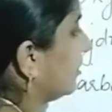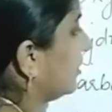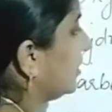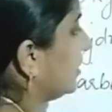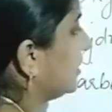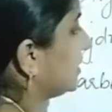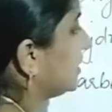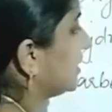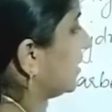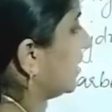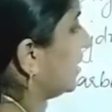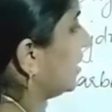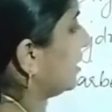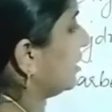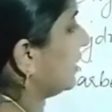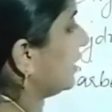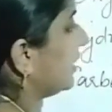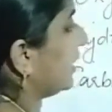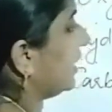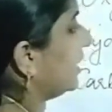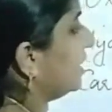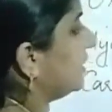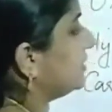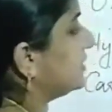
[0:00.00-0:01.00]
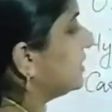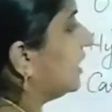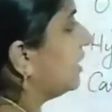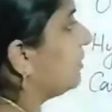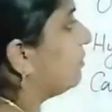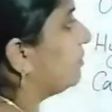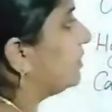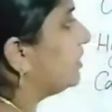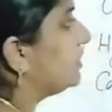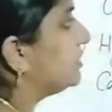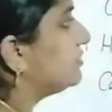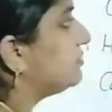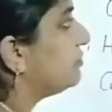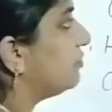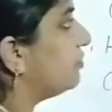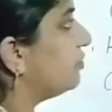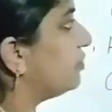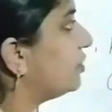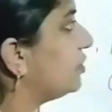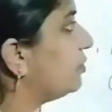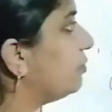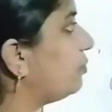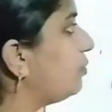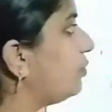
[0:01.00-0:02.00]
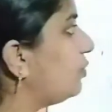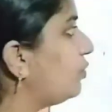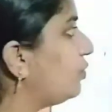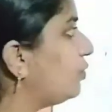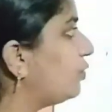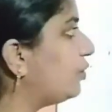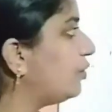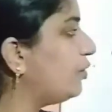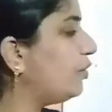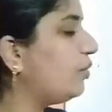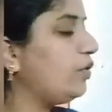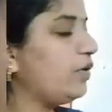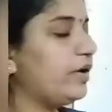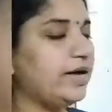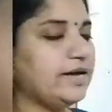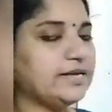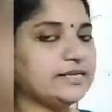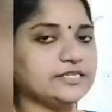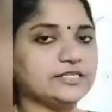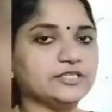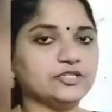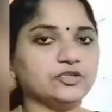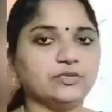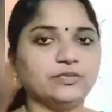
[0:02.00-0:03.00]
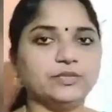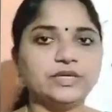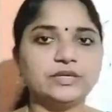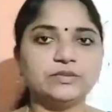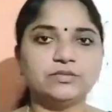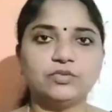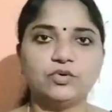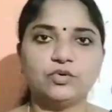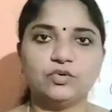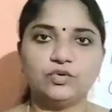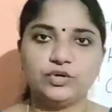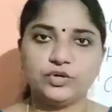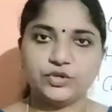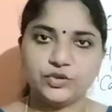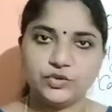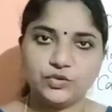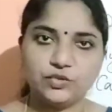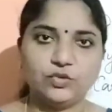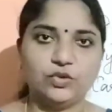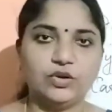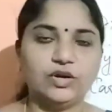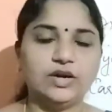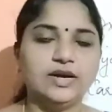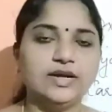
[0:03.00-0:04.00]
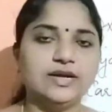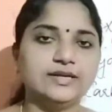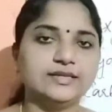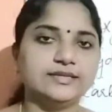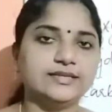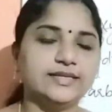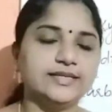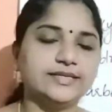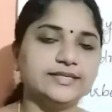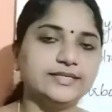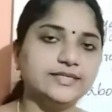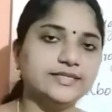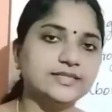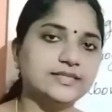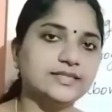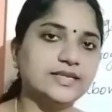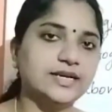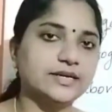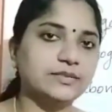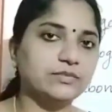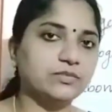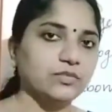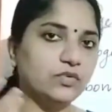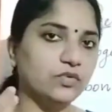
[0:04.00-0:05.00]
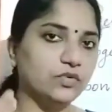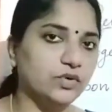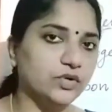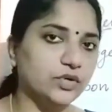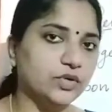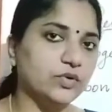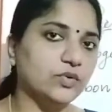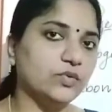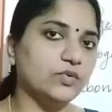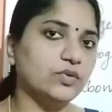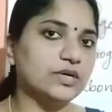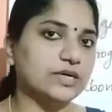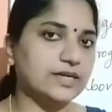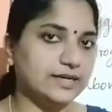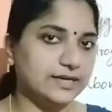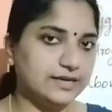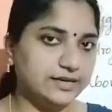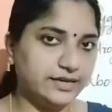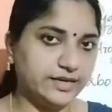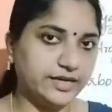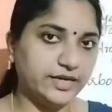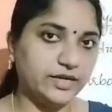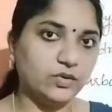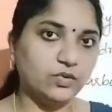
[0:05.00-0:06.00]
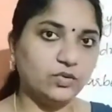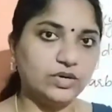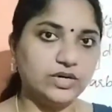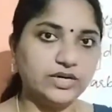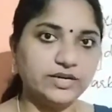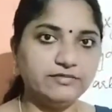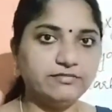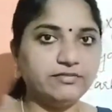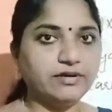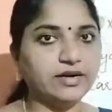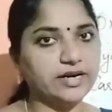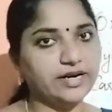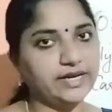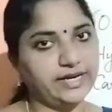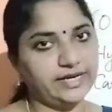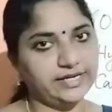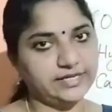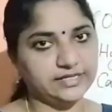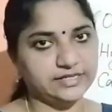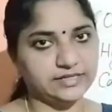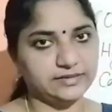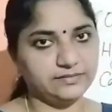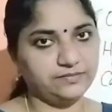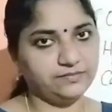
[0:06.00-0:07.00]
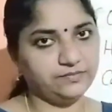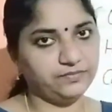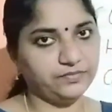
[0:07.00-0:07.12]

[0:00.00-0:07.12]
These are examples for monoatomic molecule. That is, that molecule contain only one atom.